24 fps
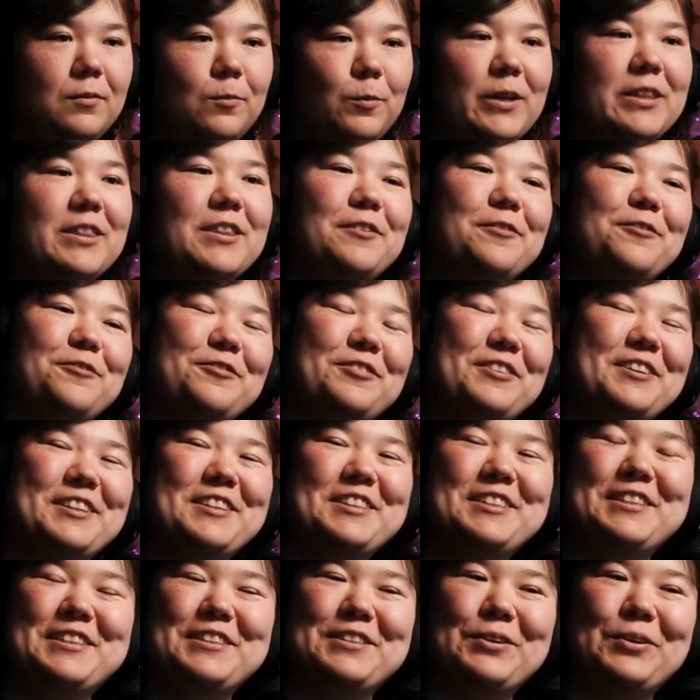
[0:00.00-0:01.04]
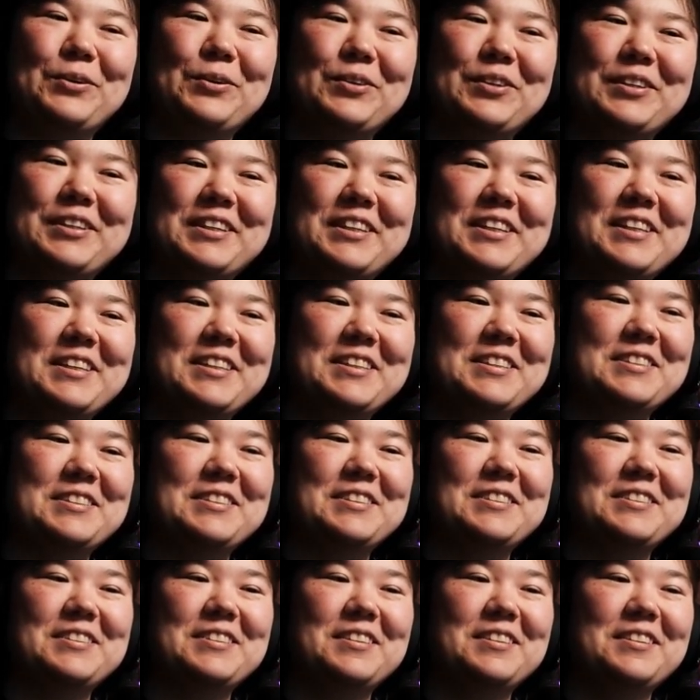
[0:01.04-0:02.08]
What the fudge? He's holding
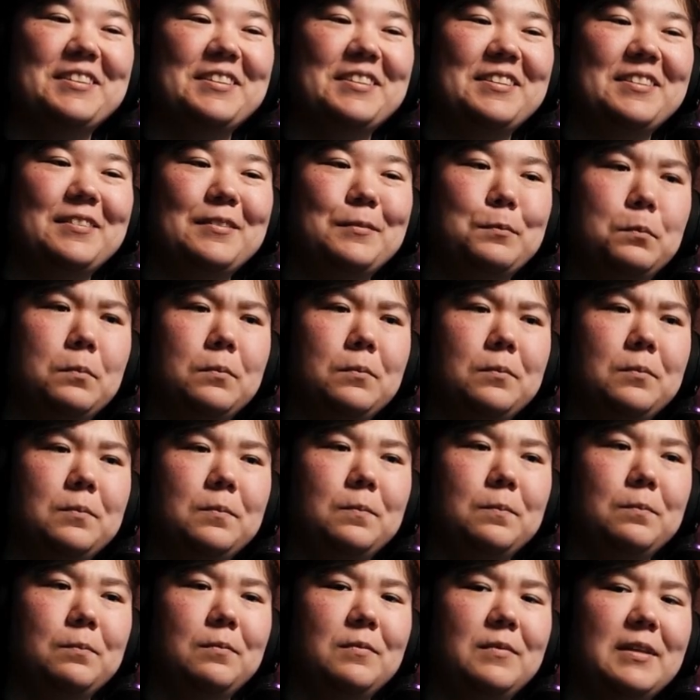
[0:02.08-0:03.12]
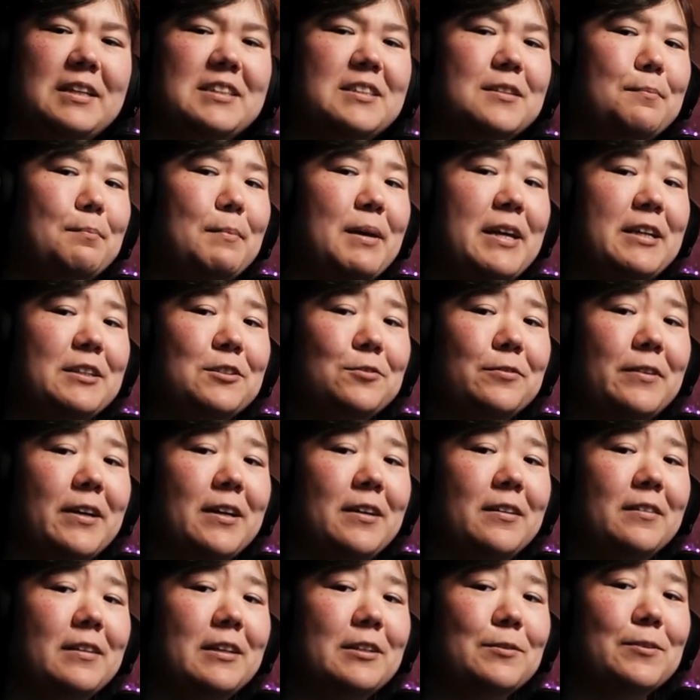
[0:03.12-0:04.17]
his. That's a mace,
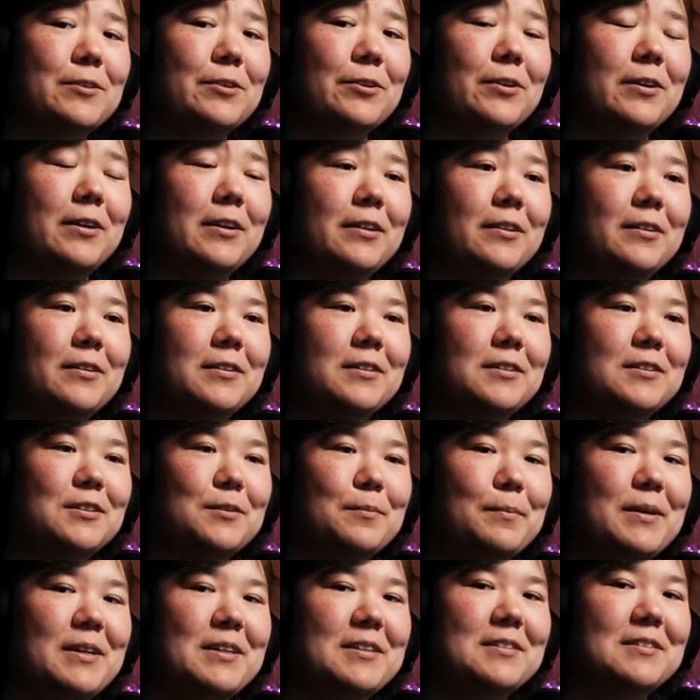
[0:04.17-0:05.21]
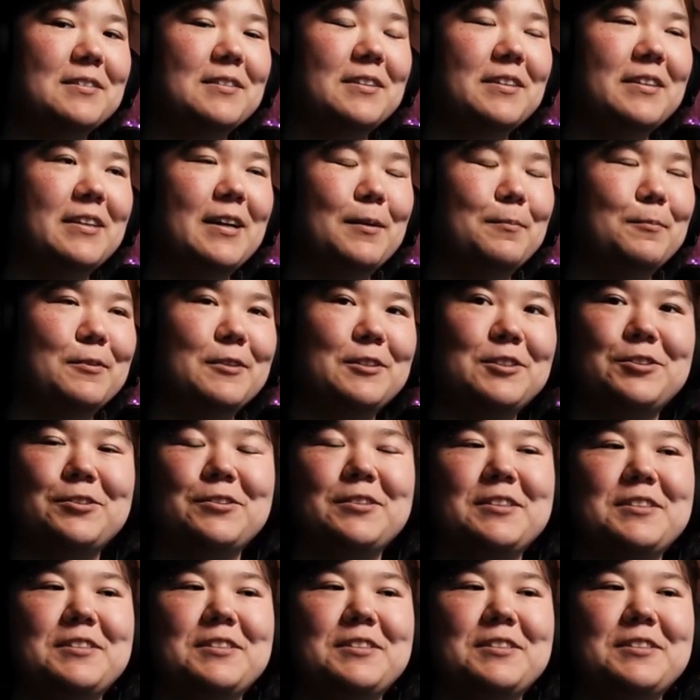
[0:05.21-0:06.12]
right? That's what they're called? It's a mace? Yeah, I'm pretty sure it